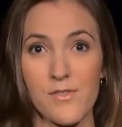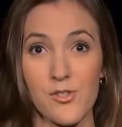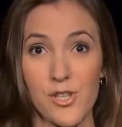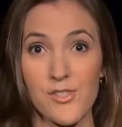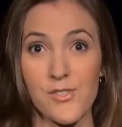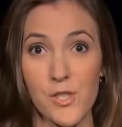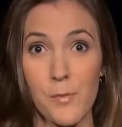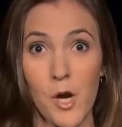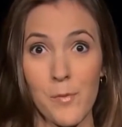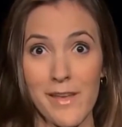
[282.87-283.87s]
of the Justice
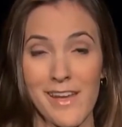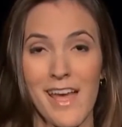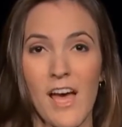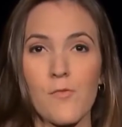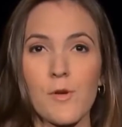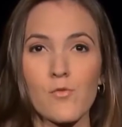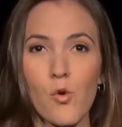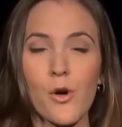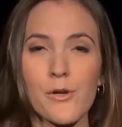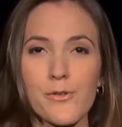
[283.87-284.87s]
Department have been
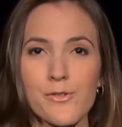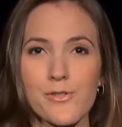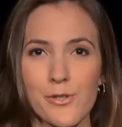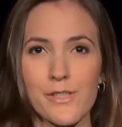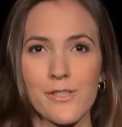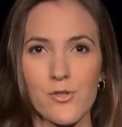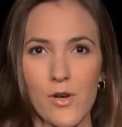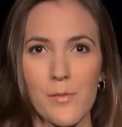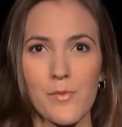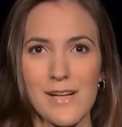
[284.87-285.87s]
roiled during the
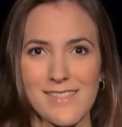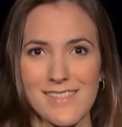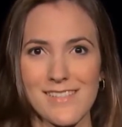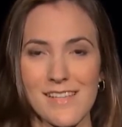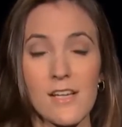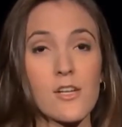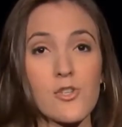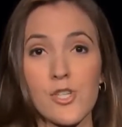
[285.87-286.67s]
Trump presidency.